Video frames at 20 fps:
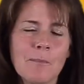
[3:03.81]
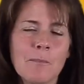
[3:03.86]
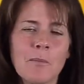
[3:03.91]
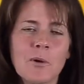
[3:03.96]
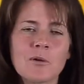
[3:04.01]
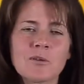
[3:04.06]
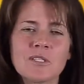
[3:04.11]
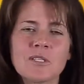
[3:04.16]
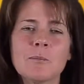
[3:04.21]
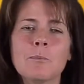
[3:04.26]
and
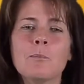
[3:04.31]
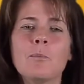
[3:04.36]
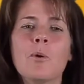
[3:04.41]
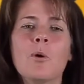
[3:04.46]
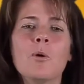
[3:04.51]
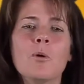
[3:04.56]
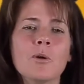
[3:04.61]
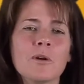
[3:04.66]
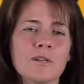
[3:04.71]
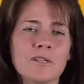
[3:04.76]
most
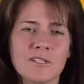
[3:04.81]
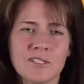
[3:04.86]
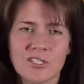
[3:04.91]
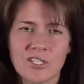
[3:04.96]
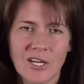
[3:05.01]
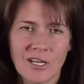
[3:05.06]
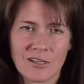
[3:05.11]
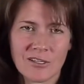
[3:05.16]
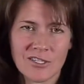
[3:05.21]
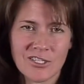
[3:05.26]
important
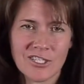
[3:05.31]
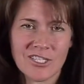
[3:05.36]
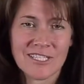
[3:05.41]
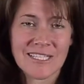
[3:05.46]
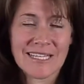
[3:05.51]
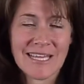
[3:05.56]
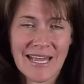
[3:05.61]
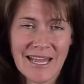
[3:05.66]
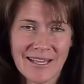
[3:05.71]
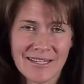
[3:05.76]

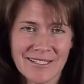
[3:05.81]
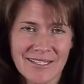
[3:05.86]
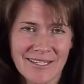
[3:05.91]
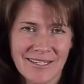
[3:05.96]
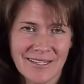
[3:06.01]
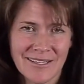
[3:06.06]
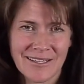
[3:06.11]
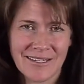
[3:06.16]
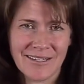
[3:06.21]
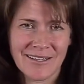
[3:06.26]
challenges yet.
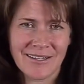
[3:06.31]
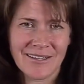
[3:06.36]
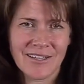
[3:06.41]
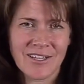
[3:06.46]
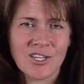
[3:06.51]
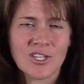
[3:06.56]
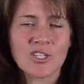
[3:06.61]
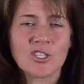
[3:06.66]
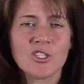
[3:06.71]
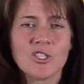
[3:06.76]

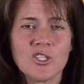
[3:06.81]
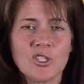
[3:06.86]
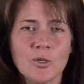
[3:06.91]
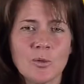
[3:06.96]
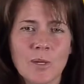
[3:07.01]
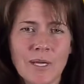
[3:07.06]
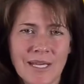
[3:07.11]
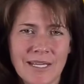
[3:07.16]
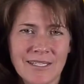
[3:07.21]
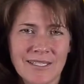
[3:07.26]

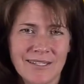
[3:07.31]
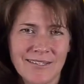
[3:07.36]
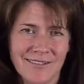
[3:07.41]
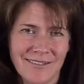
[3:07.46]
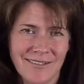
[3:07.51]
Do it.